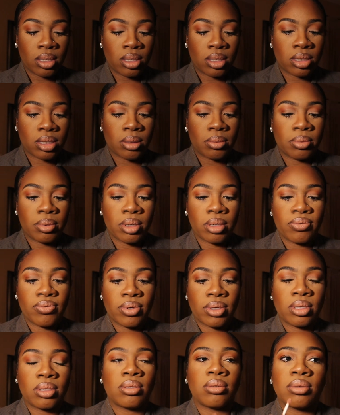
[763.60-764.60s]
It's a
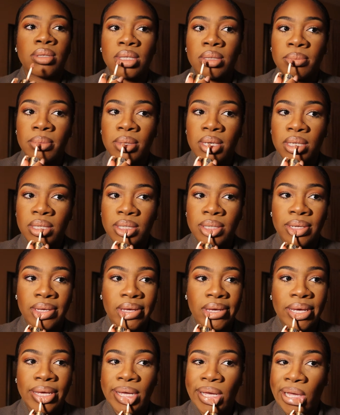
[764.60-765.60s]
perfect nude to match
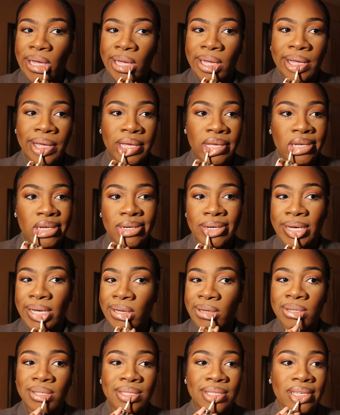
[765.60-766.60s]
that.
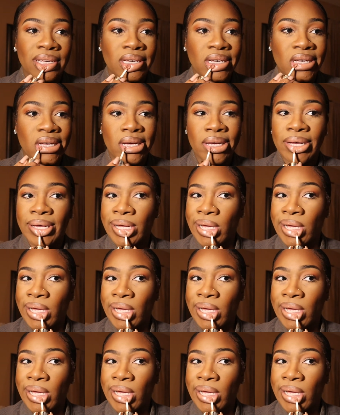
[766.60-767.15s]
Right on top.